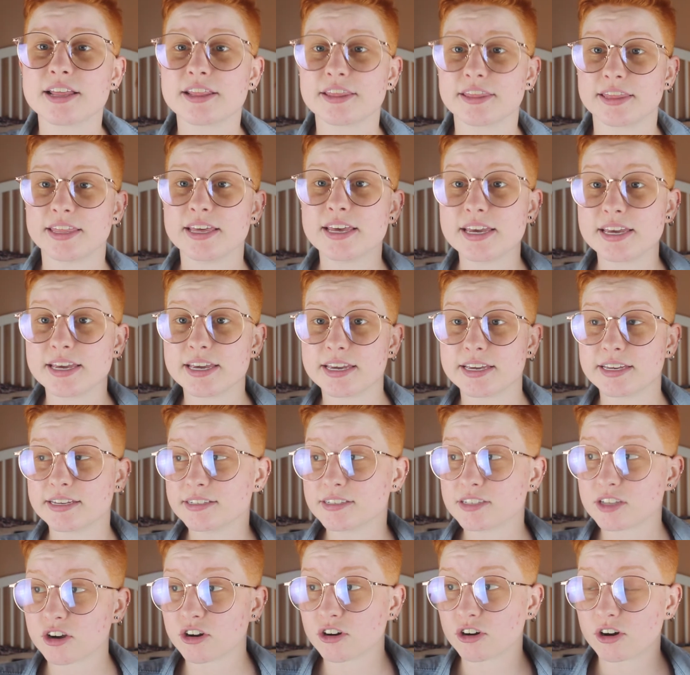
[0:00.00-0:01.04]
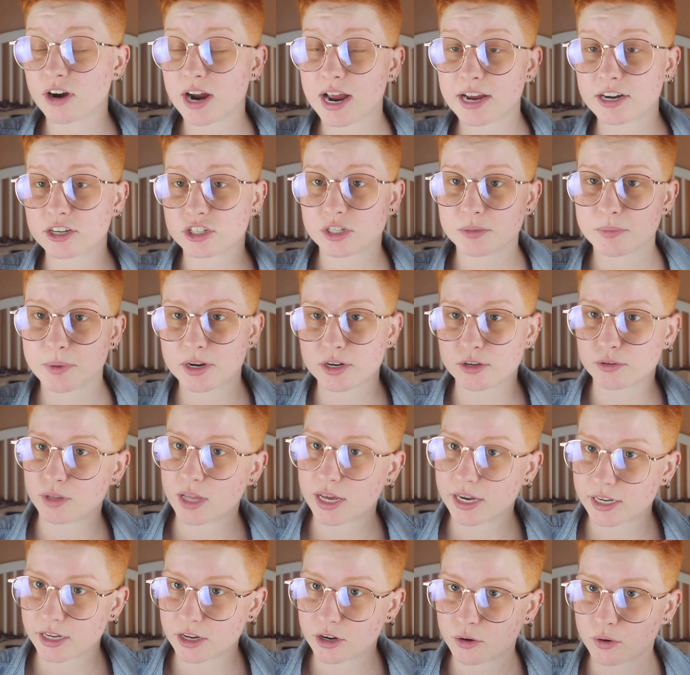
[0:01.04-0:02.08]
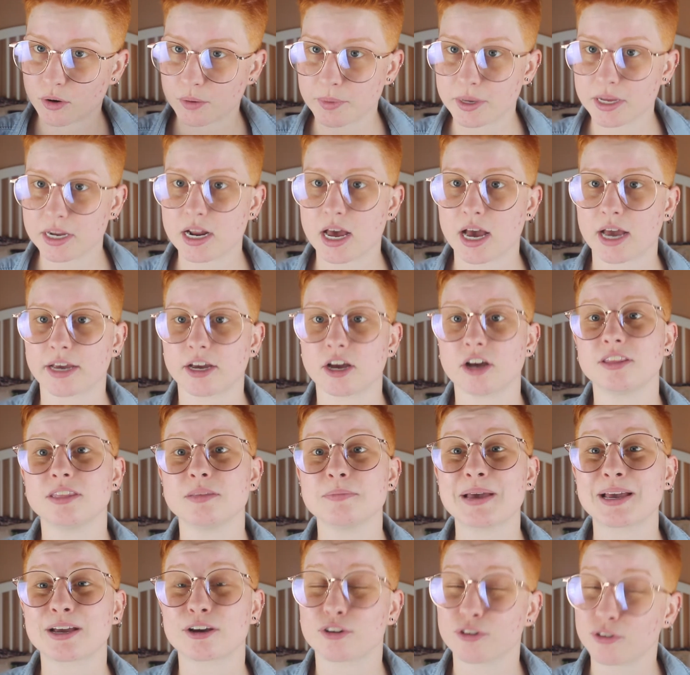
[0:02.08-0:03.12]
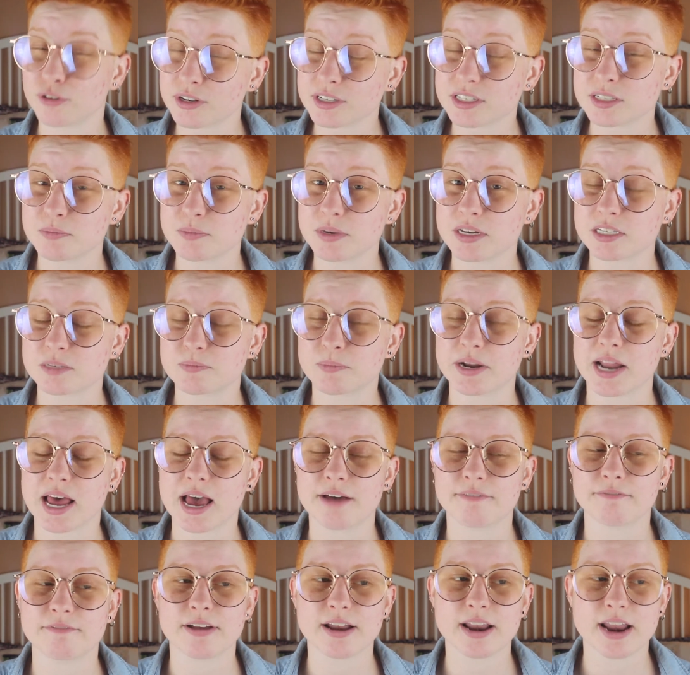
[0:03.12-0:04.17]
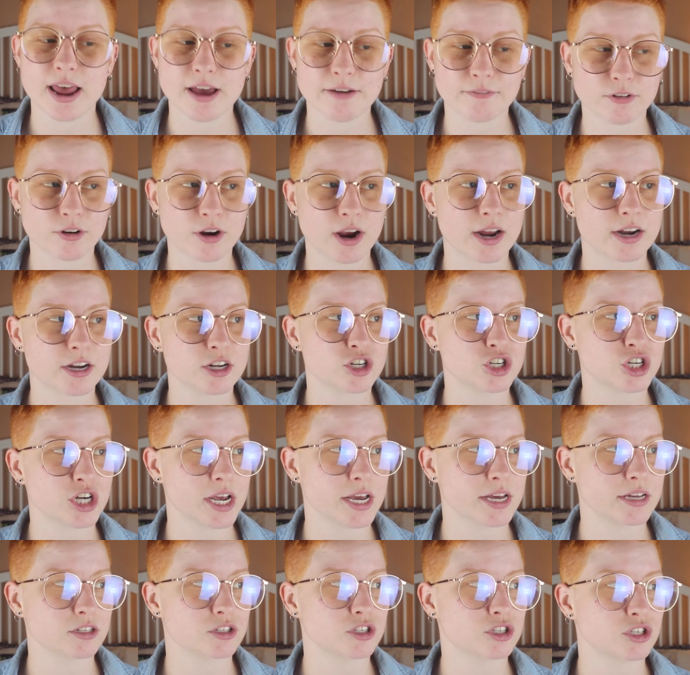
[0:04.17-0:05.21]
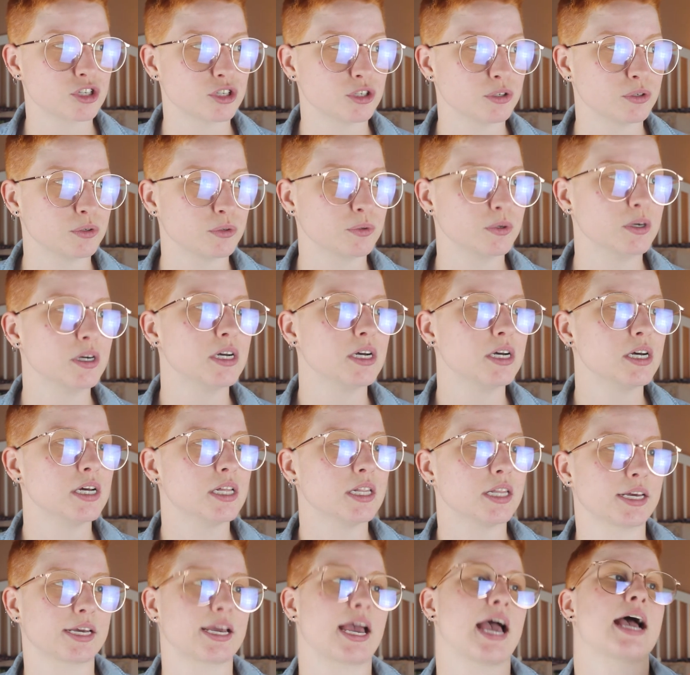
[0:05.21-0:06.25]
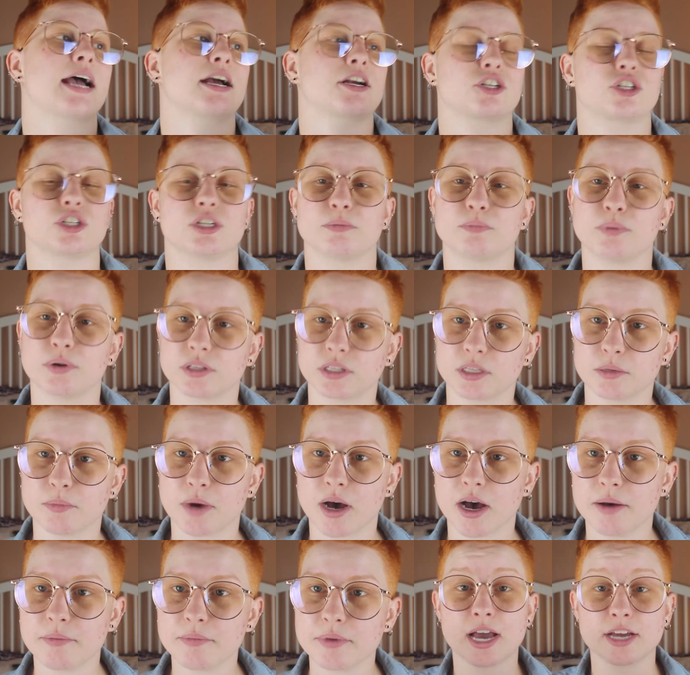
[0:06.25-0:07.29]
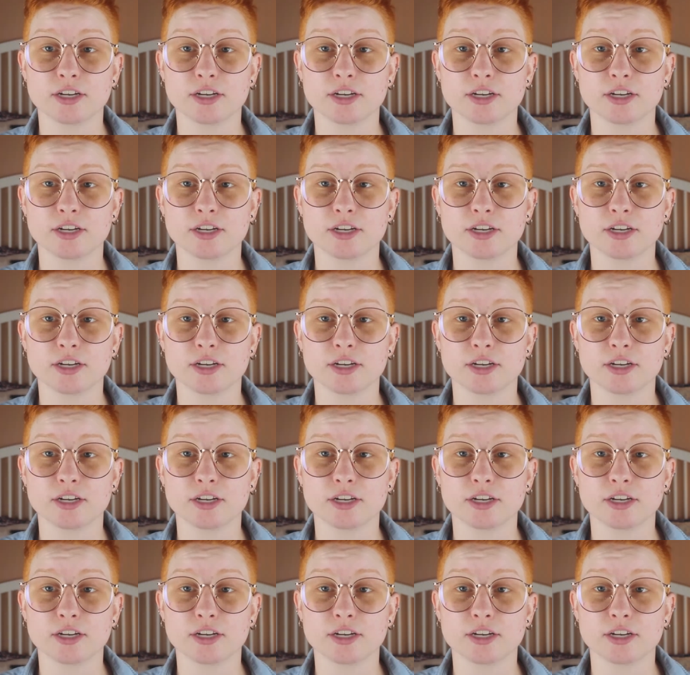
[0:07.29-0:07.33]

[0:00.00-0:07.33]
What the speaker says: These are actually my new lighting equipment. I got them at Christmas, but have never had a chance to like actually put them up.